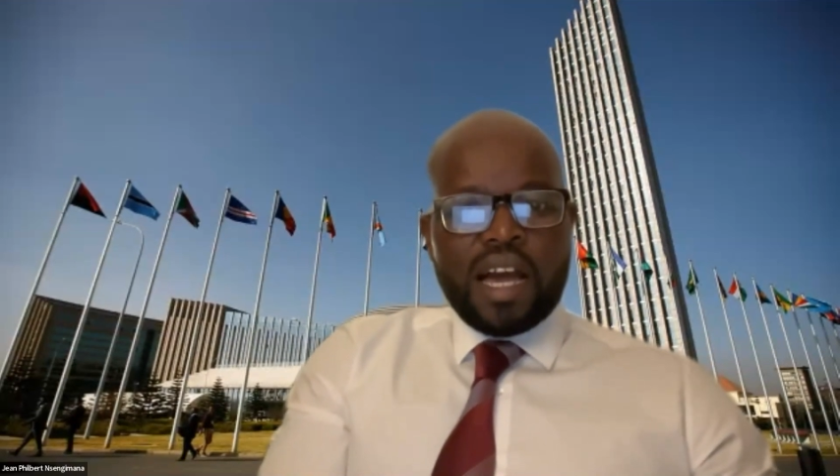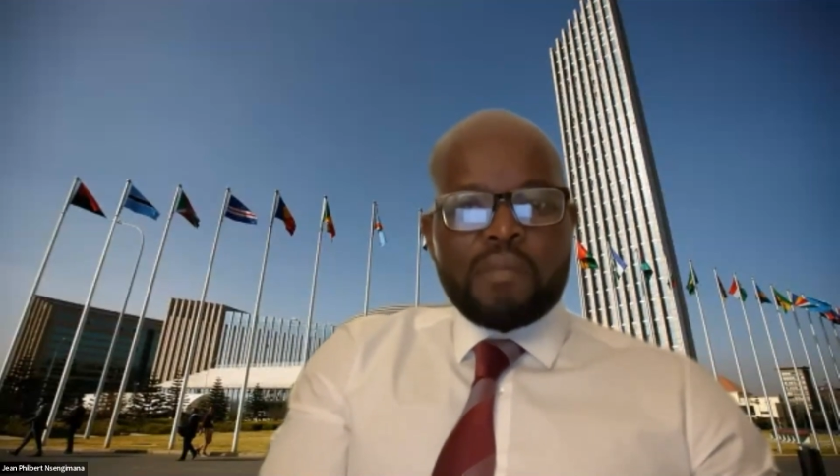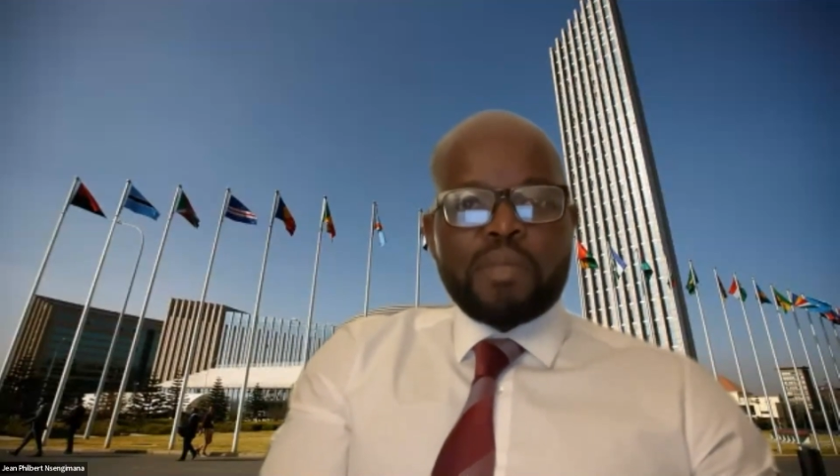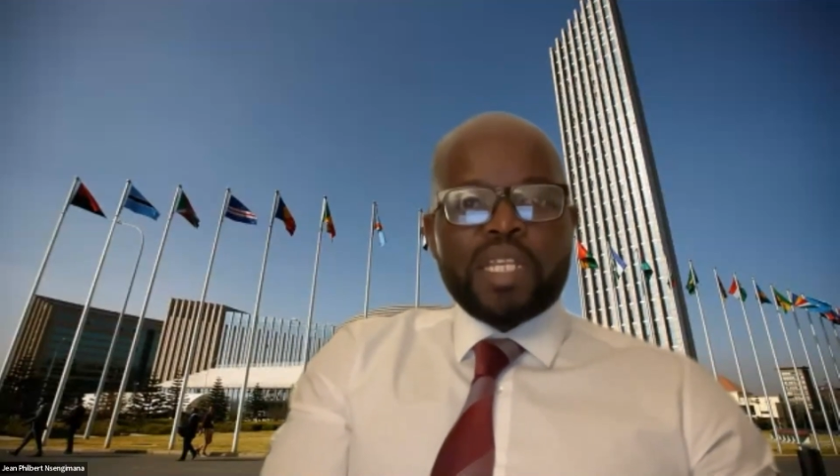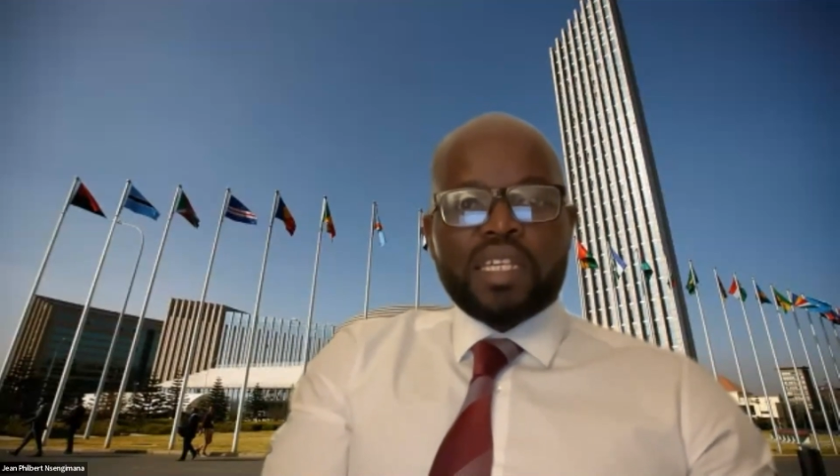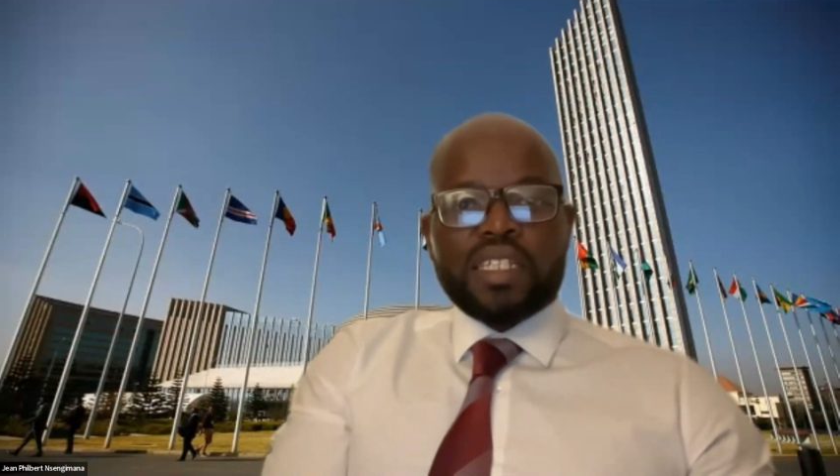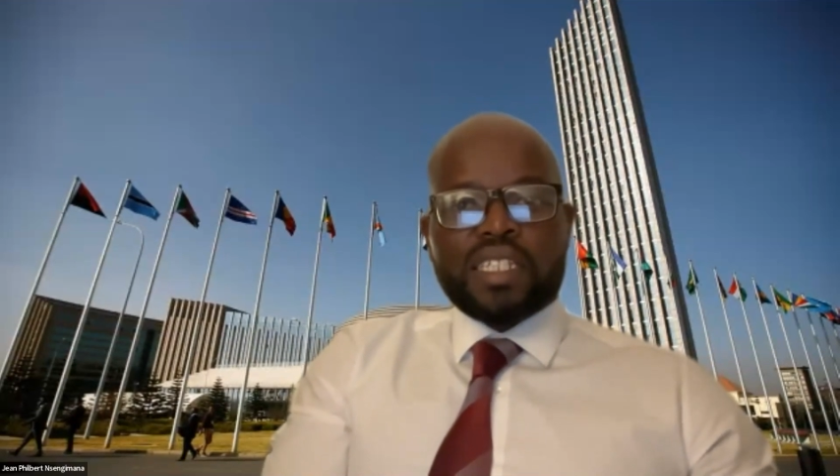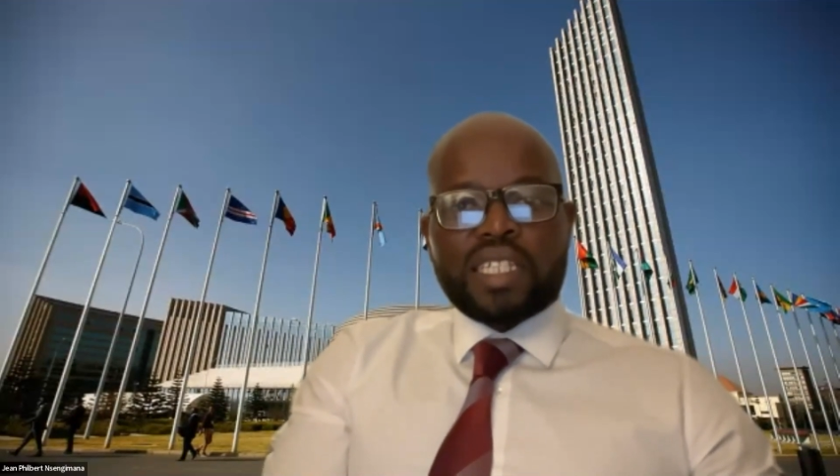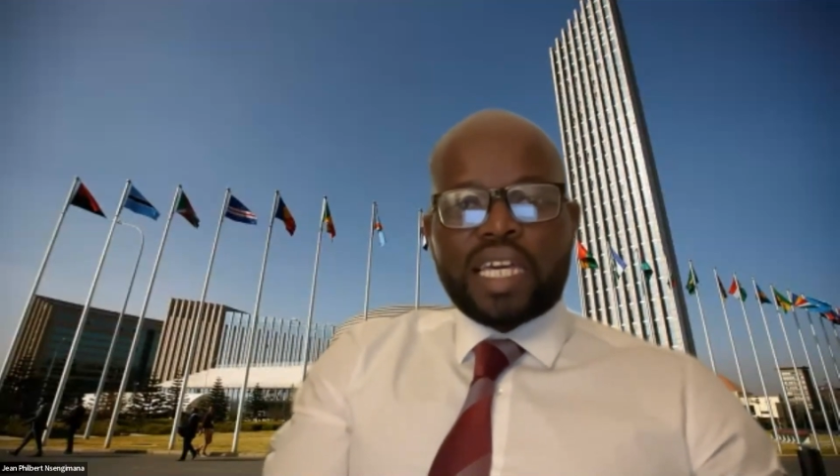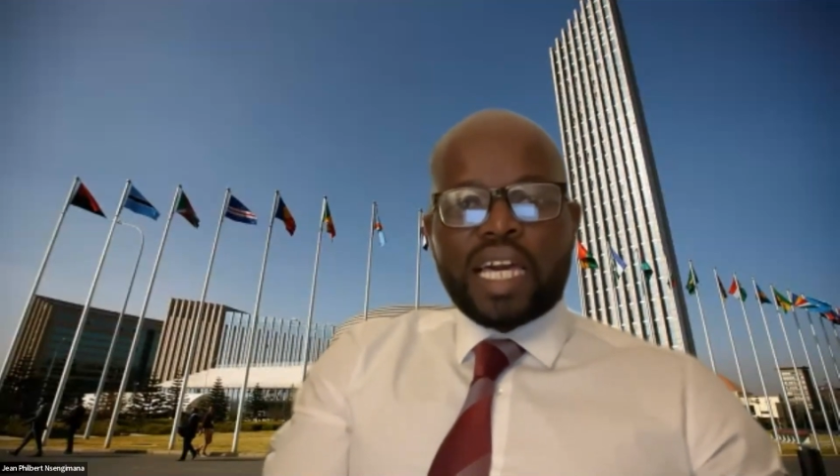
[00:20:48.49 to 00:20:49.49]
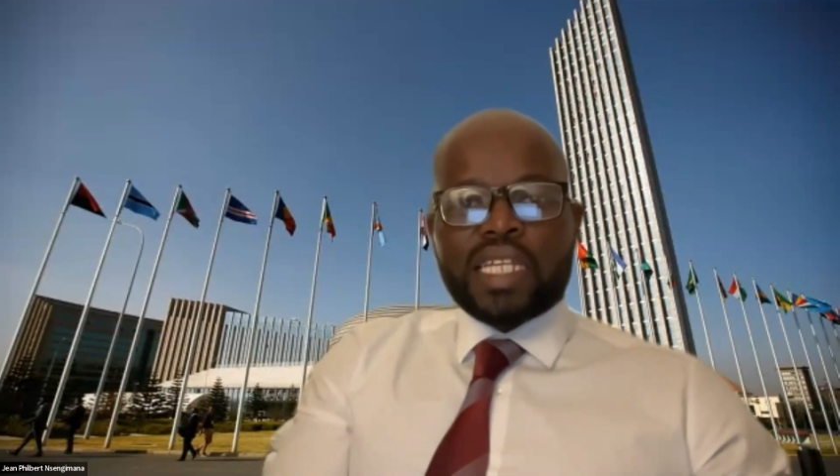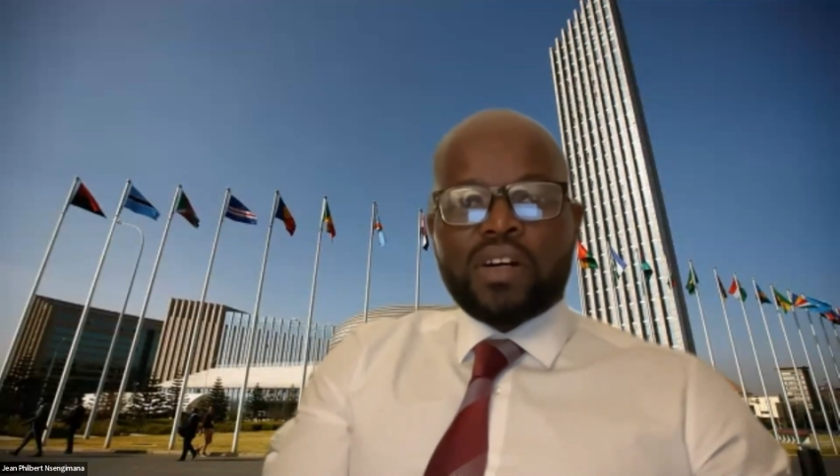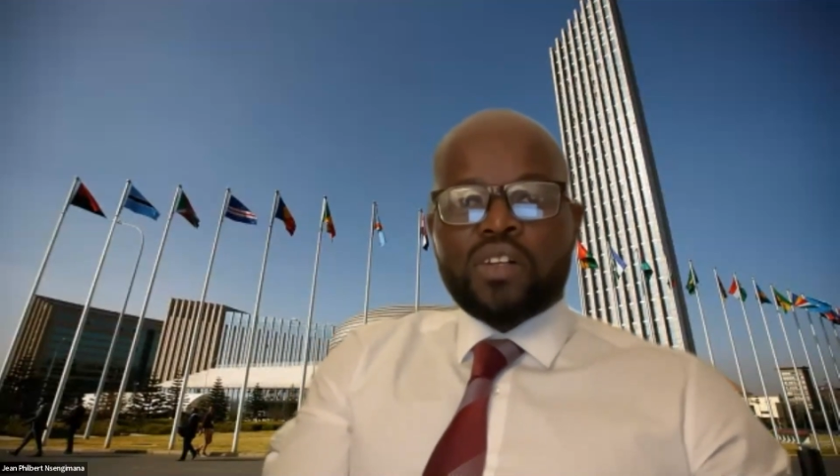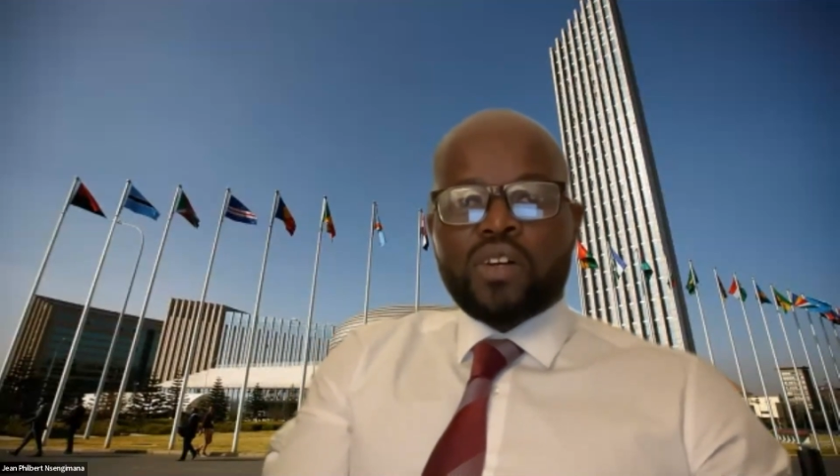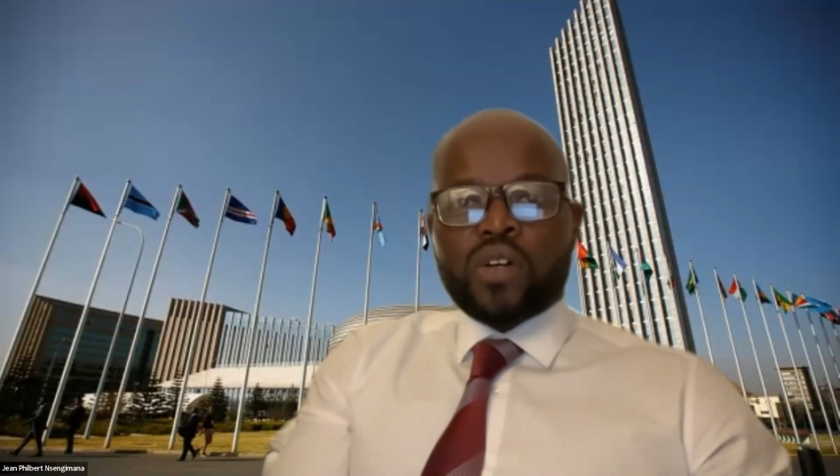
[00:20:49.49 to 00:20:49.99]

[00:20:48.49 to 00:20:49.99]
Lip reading: happening in Kigali on